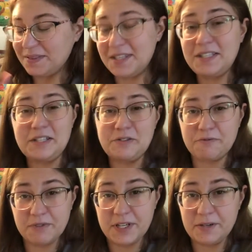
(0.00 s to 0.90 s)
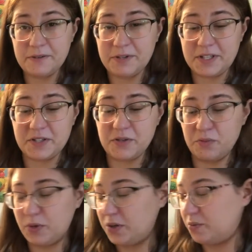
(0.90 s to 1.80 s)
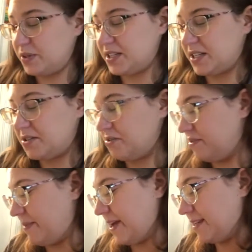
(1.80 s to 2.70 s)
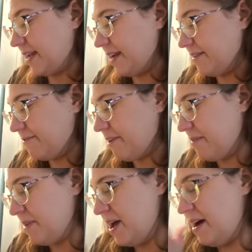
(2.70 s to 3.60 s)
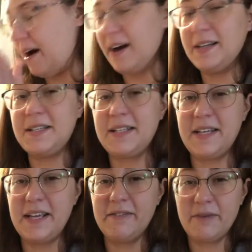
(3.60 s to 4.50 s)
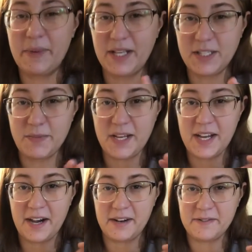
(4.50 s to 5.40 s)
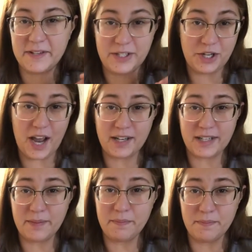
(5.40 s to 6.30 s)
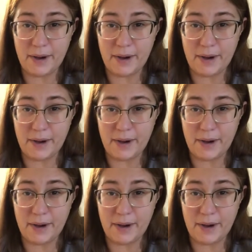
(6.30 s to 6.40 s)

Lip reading: This is a Ryu. This is one of the ones that I stole the bandana from. Honestly, it reminds me of a jacked up